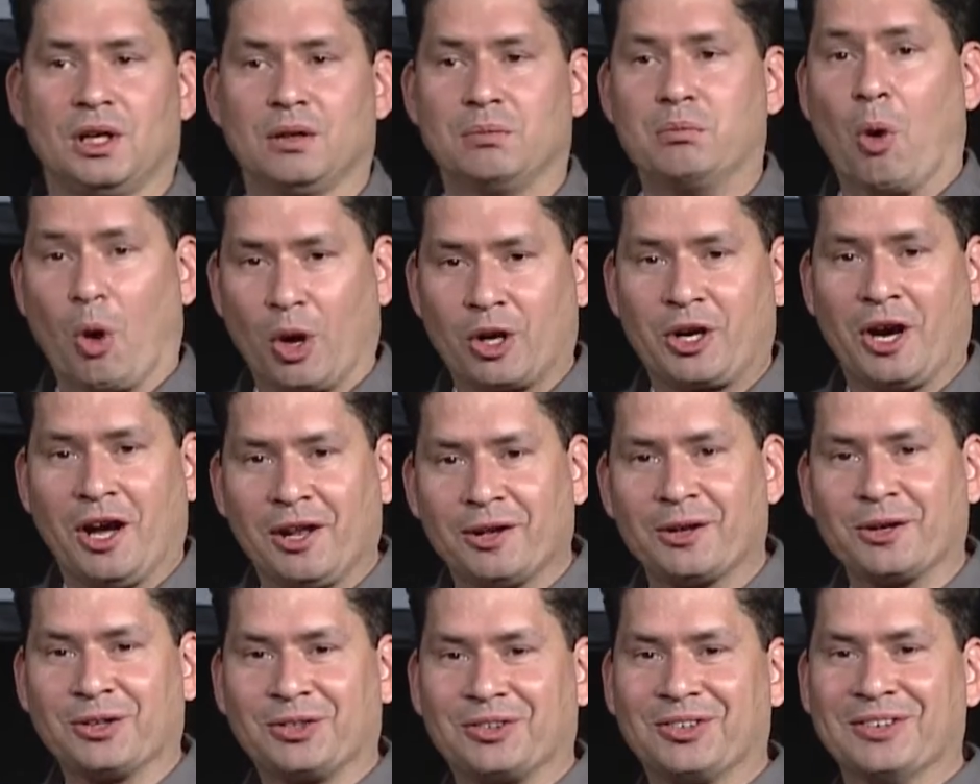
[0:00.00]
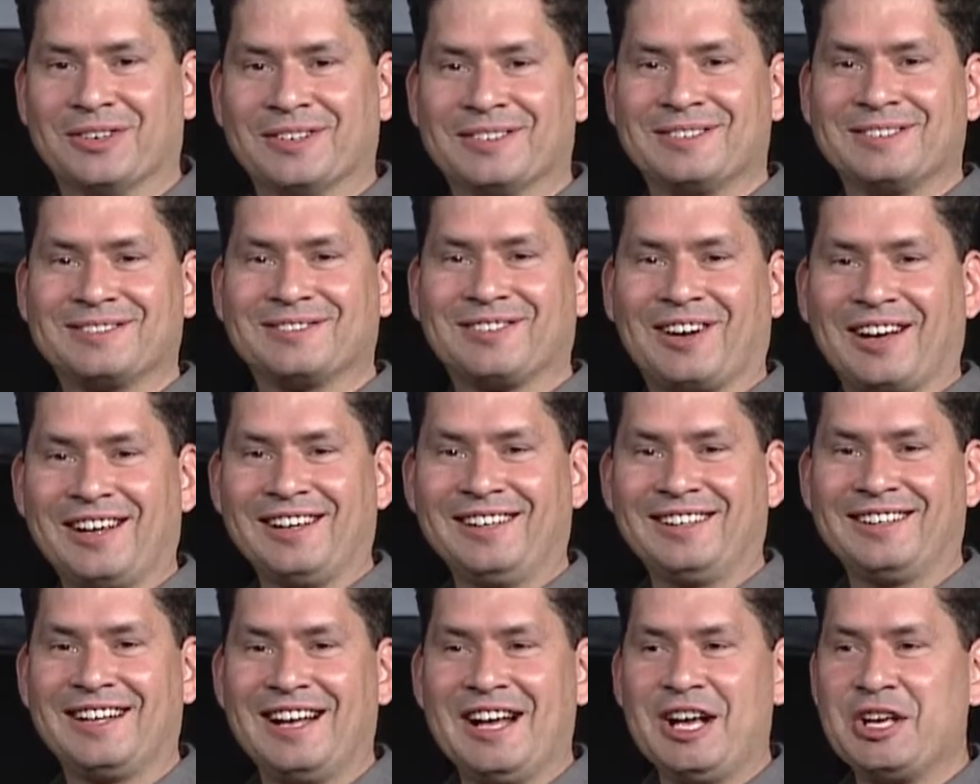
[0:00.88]
More colors,
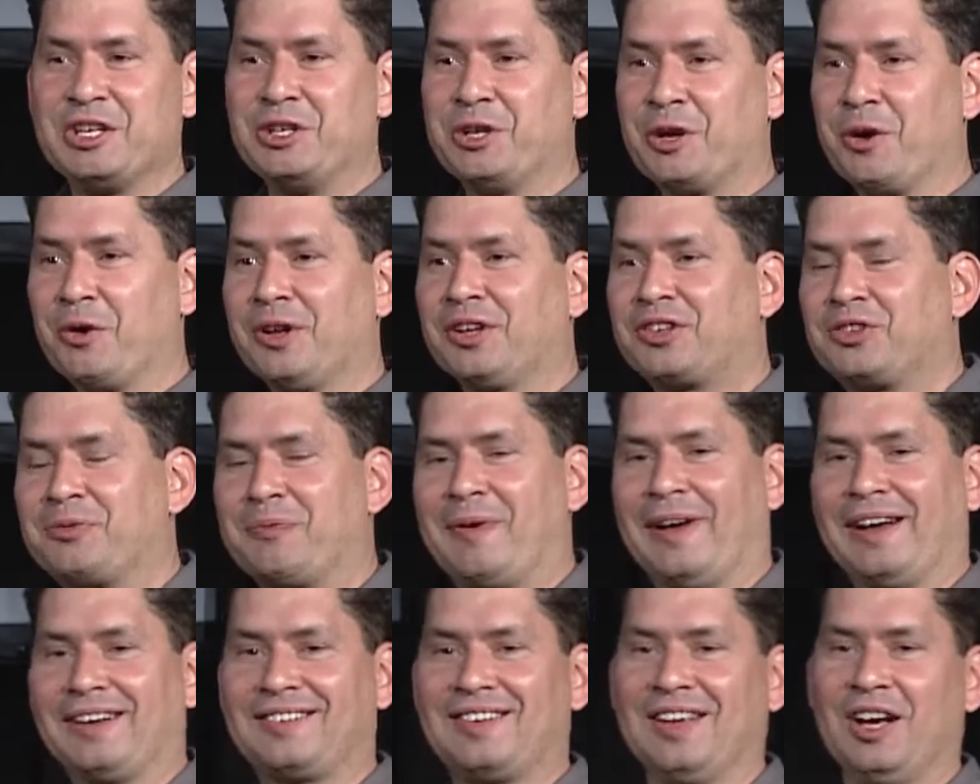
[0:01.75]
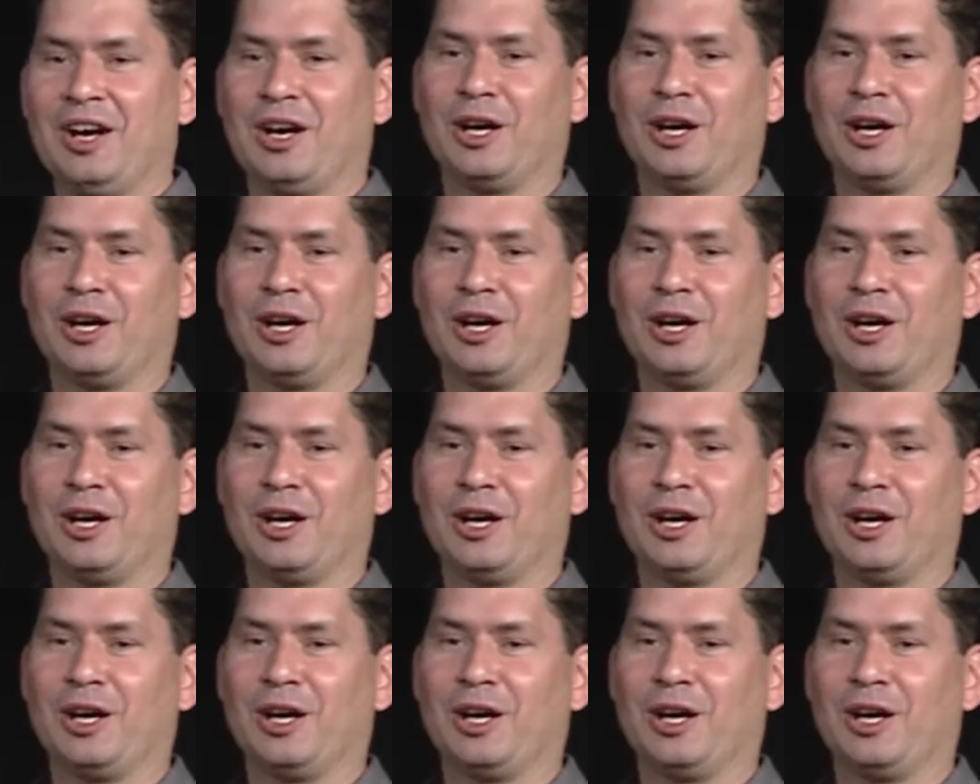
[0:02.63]
right? You don't expect